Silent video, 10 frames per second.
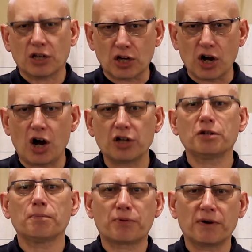
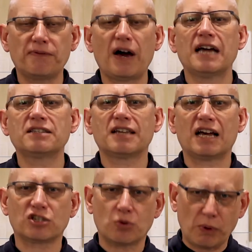God provides
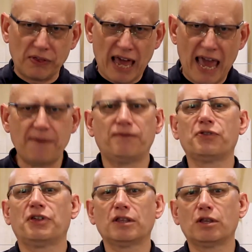us with
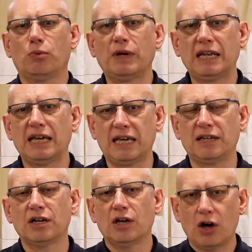everything that we need